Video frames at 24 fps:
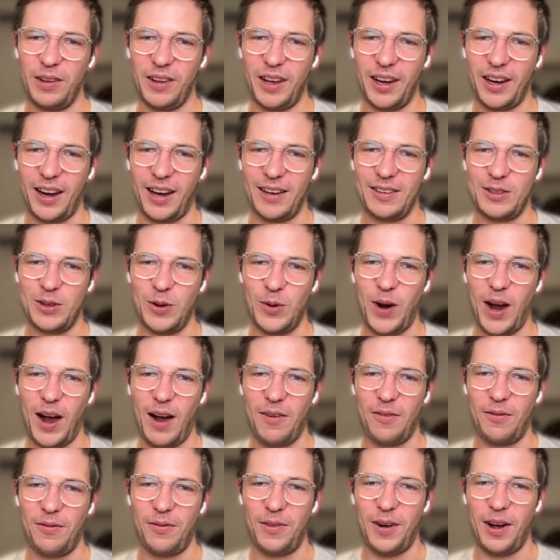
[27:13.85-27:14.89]
like I do
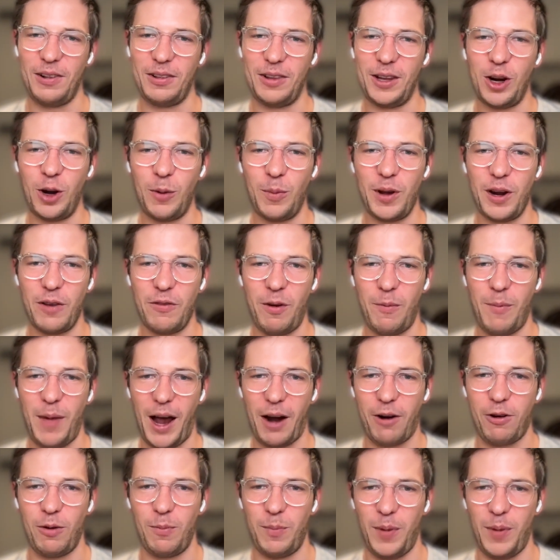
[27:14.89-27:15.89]
have a little bit of a macro